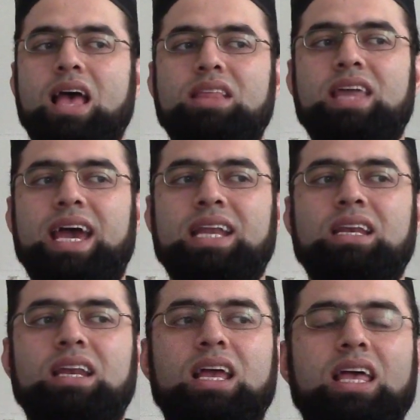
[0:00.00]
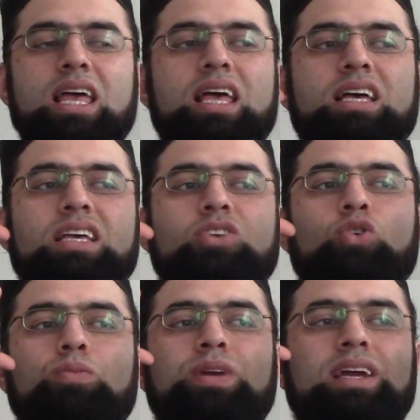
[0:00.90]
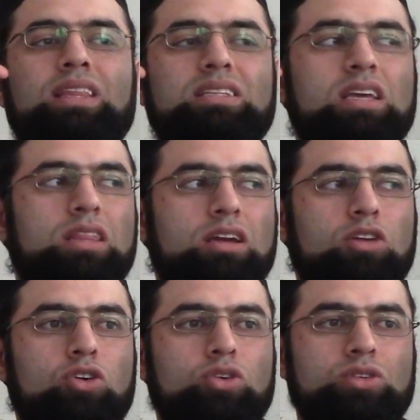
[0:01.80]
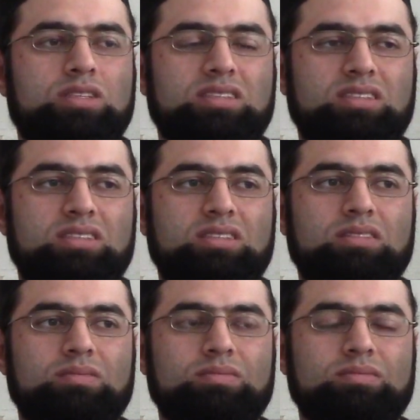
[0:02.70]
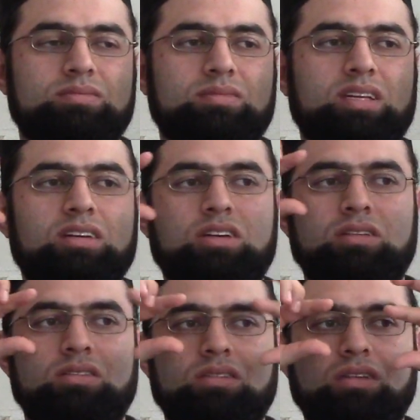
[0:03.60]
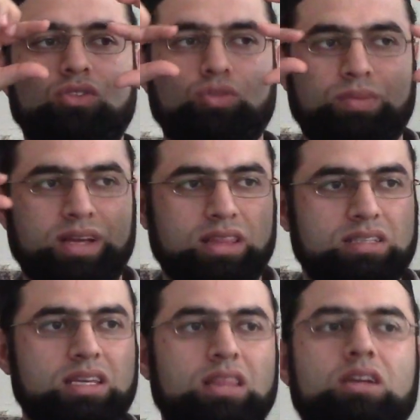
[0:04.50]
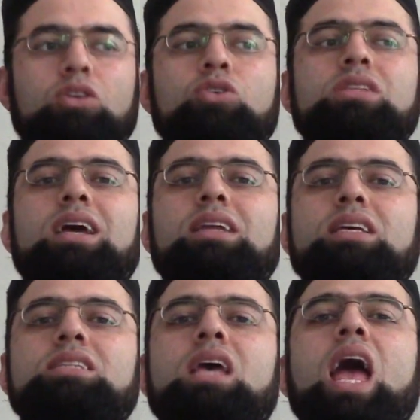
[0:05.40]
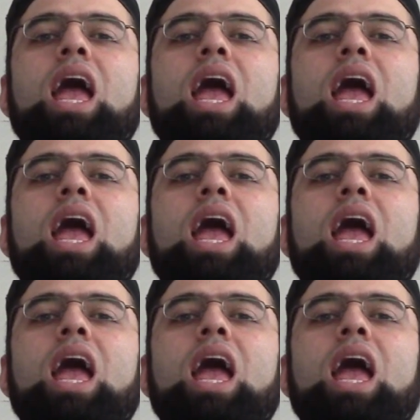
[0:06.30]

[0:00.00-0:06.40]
Then you bring the teeth close. You bring the teeth close like this.